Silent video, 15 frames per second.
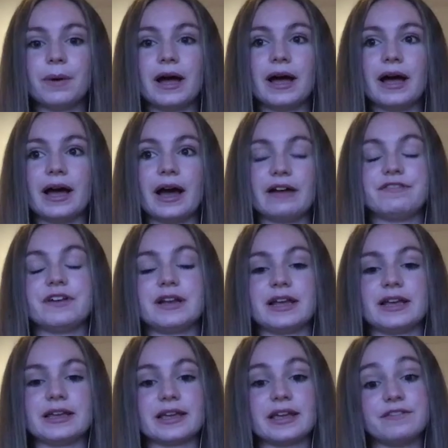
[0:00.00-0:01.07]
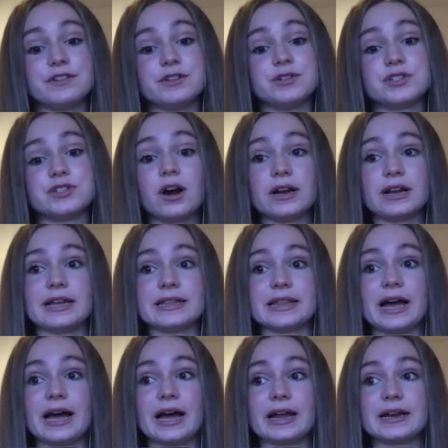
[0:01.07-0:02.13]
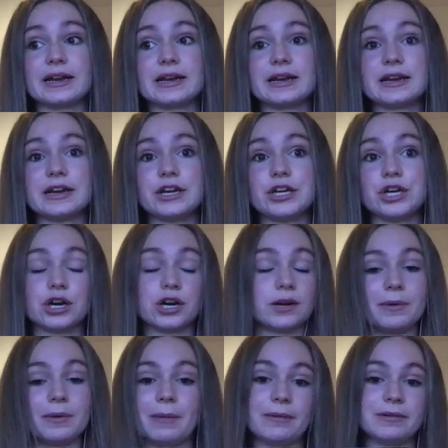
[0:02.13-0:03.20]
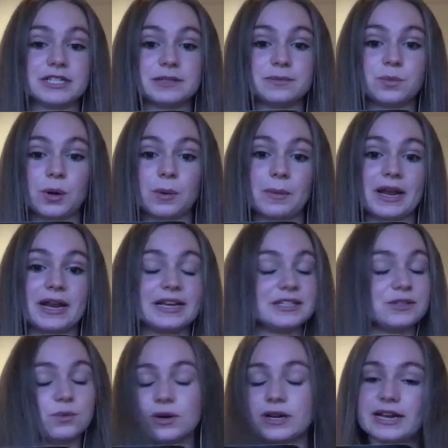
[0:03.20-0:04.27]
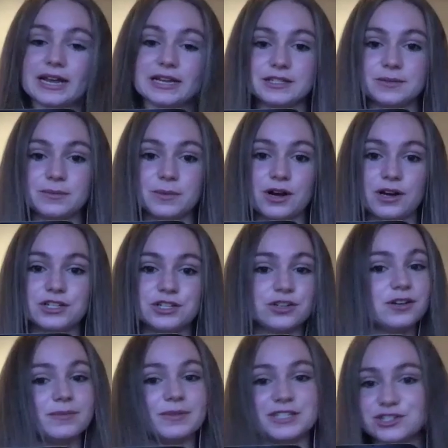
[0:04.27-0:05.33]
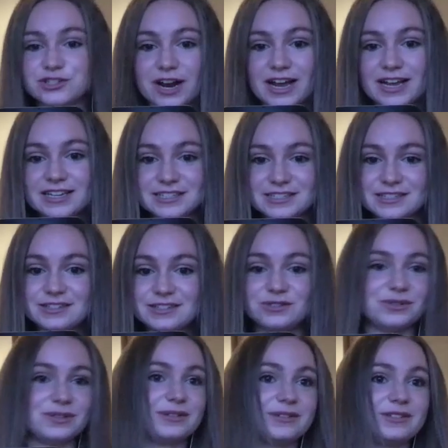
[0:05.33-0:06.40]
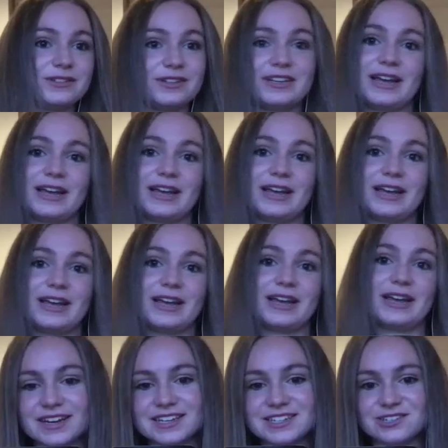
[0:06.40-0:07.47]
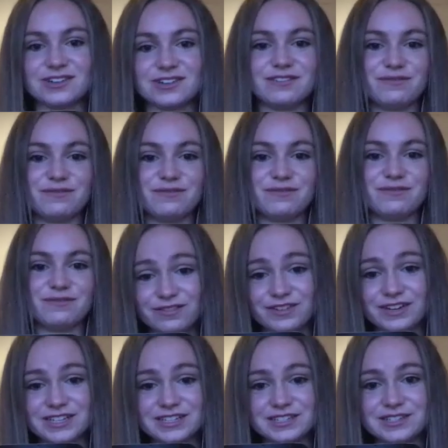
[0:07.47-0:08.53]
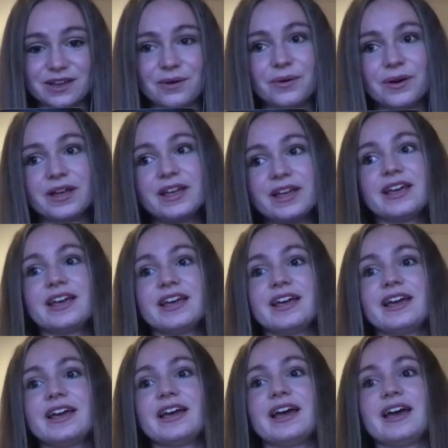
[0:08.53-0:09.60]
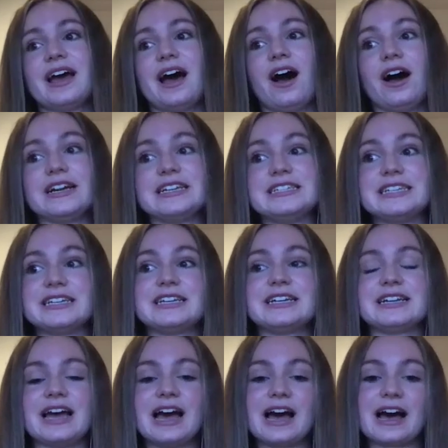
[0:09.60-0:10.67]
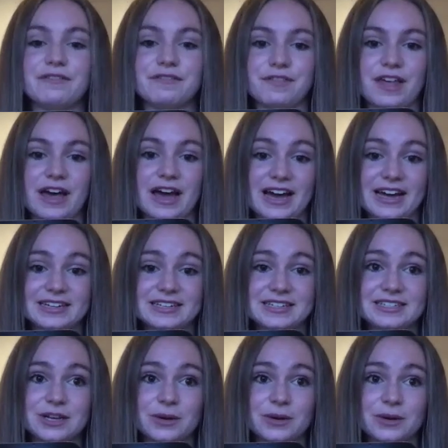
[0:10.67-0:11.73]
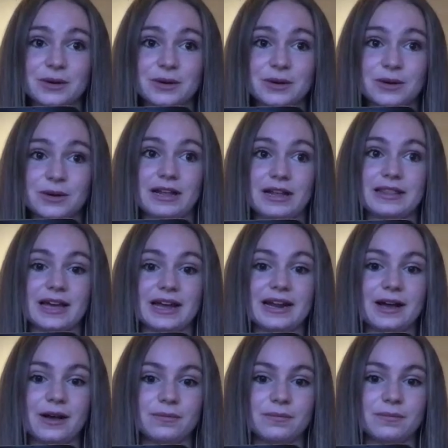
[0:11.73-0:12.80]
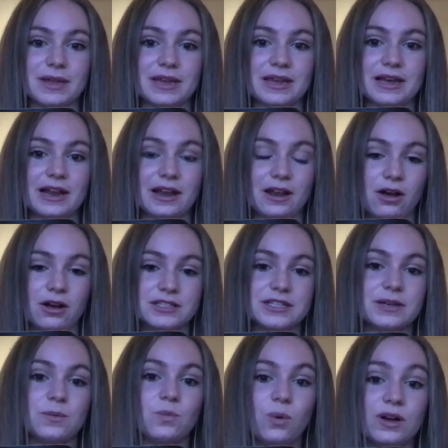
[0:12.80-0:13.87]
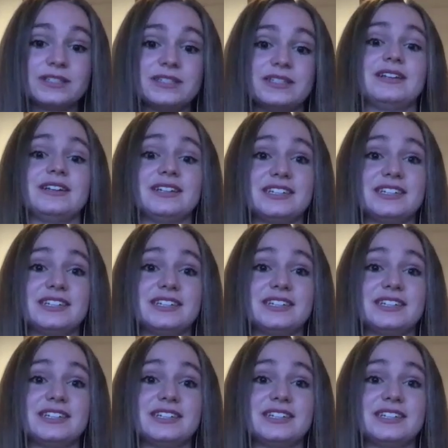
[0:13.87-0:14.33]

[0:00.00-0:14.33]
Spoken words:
I feel like if you start like that, you're going to be met with disappointment. It's all going to get too much. You're going to be stressed. You're going to get embarrassed. You're going to lose confidence. So I didn't have that. So I feel like that helped me a lot. So there wasn't